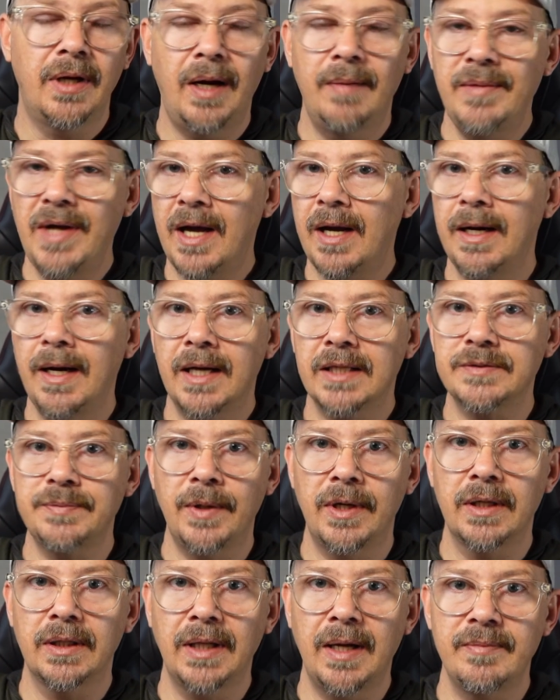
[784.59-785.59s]
I'm not an
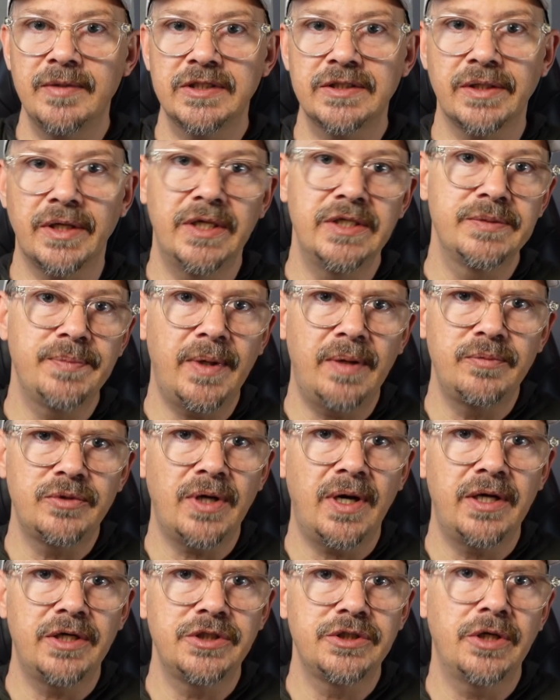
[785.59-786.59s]
expert in LemonSlice, but I'm
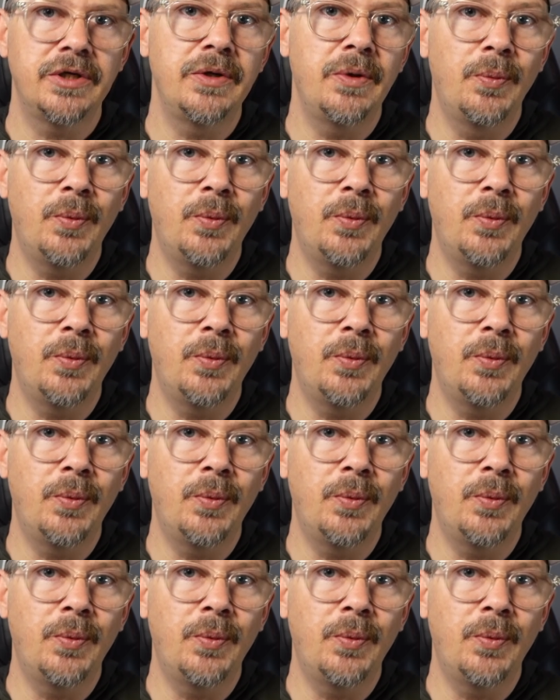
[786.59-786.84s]
trying to show you